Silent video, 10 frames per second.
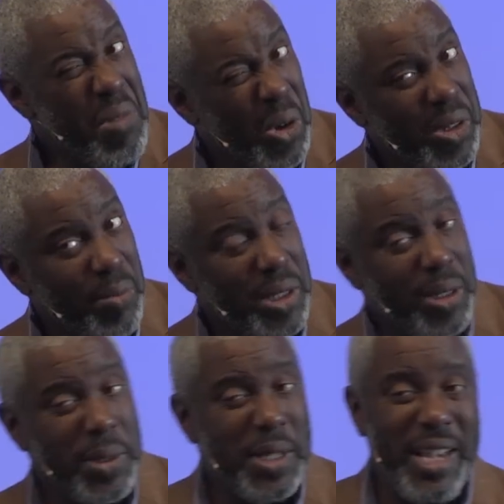most
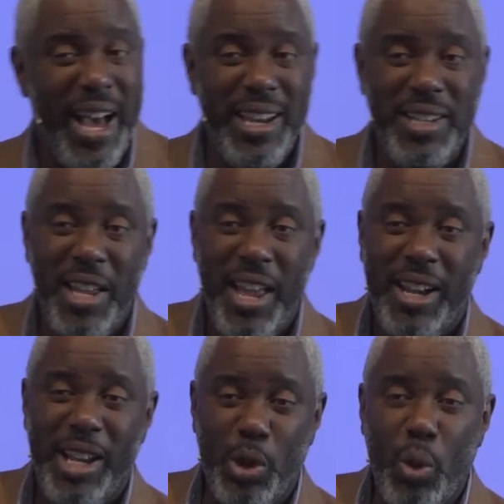Muslim societies,
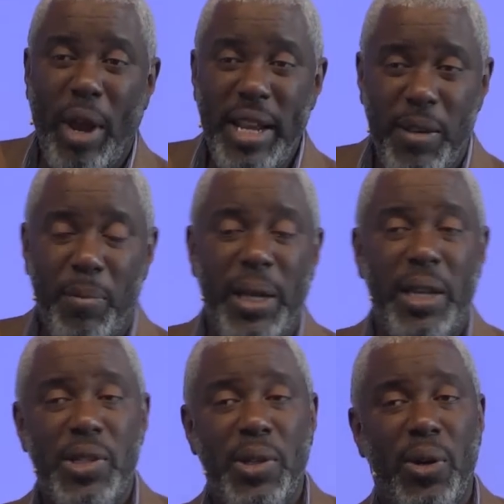there's great
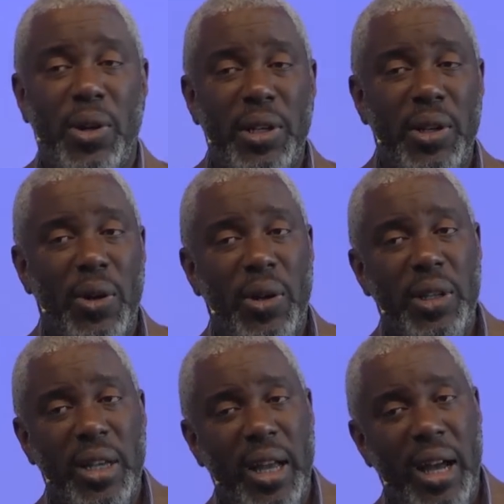dependence on,
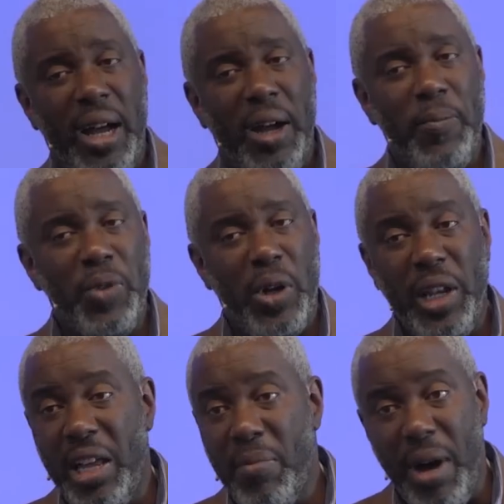on, the, uh, on
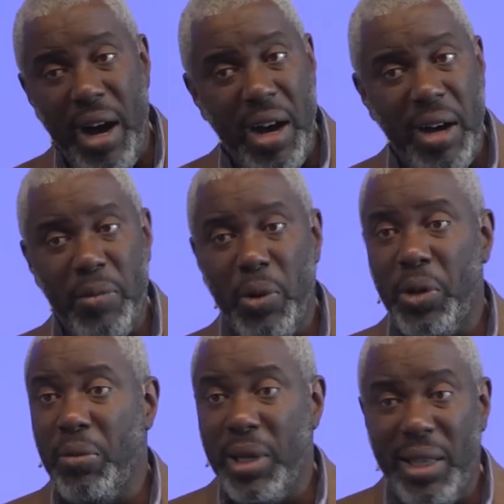the imam
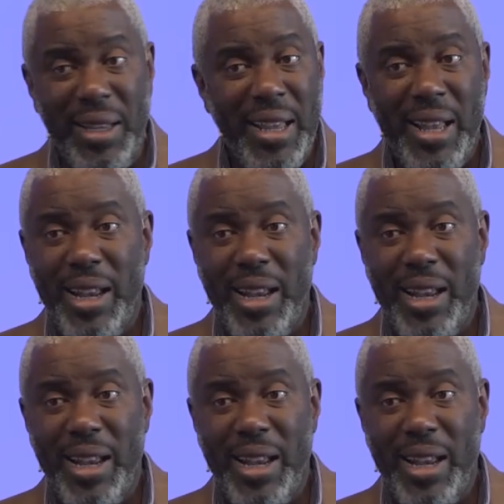or the mullah.